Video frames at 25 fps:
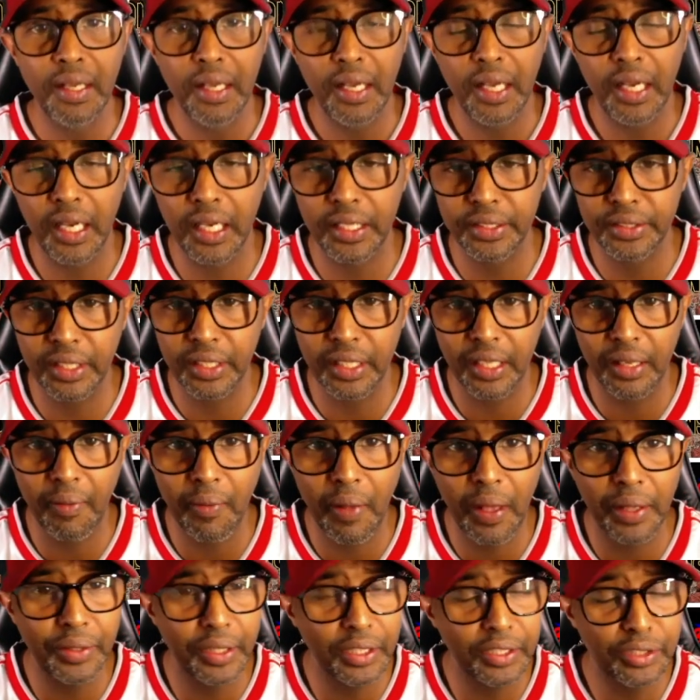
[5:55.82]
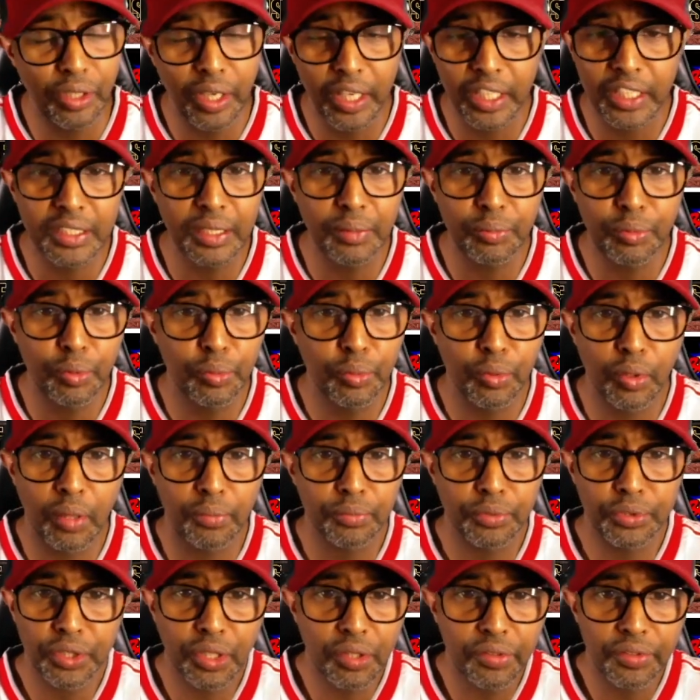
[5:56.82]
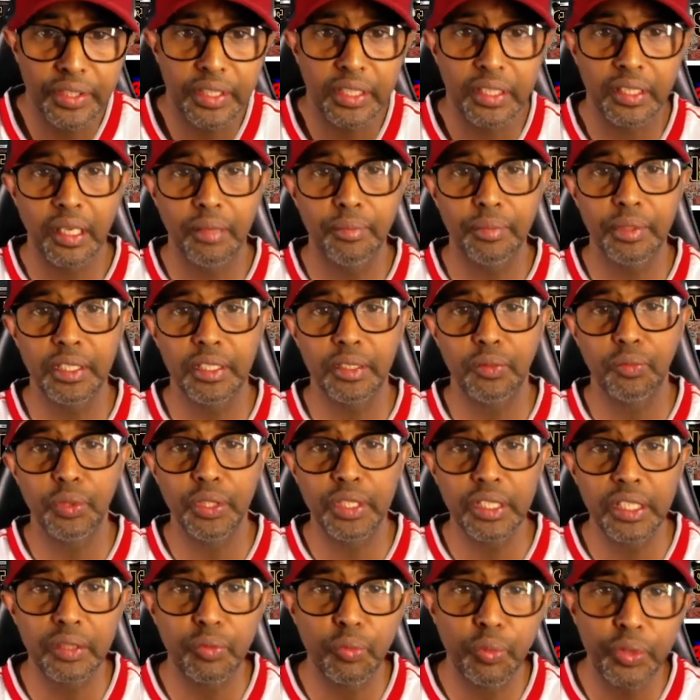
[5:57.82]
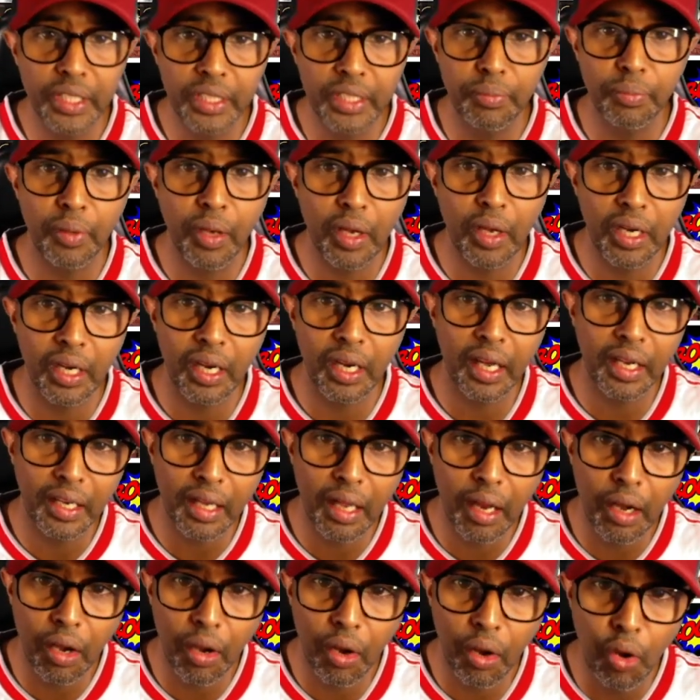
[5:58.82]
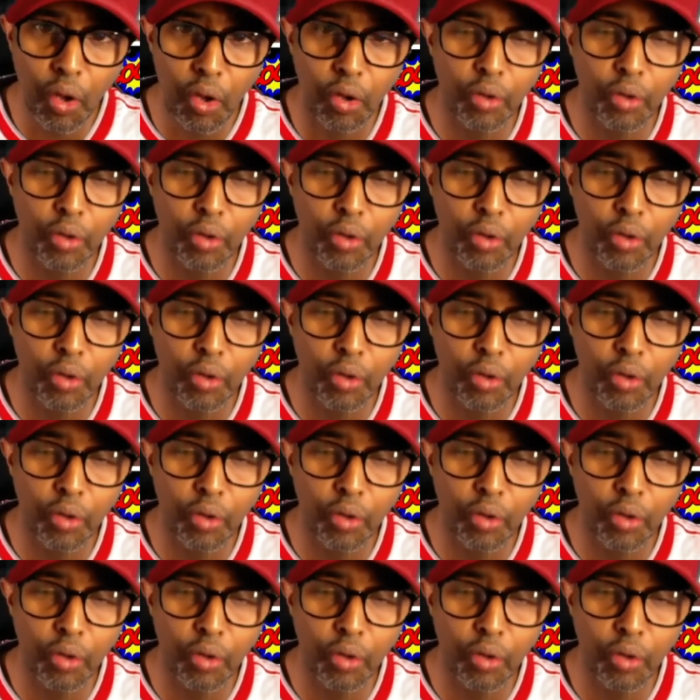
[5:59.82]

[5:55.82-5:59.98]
and that's not acceptable. I'm sorry. You know what I mean? We need like a lot